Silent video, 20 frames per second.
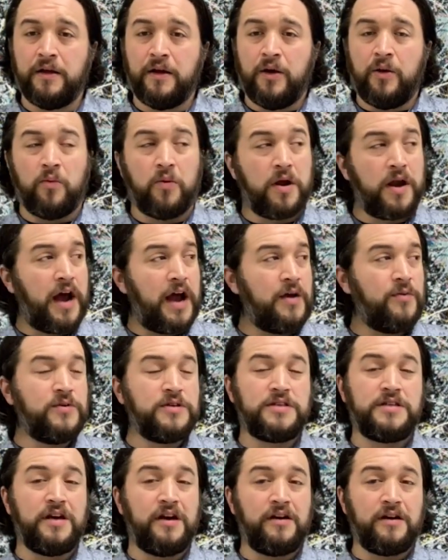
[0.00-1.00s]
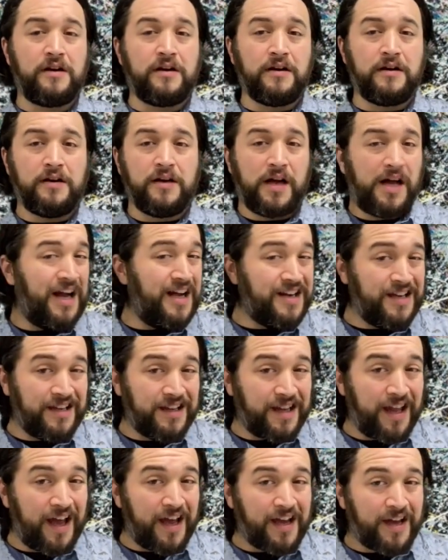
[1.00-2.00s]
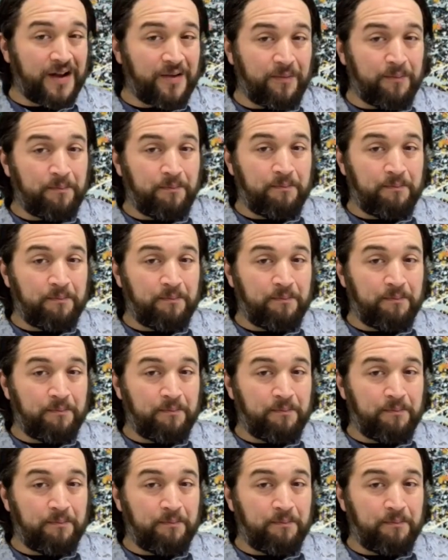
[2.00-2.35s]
When I was younger, I didn't like them.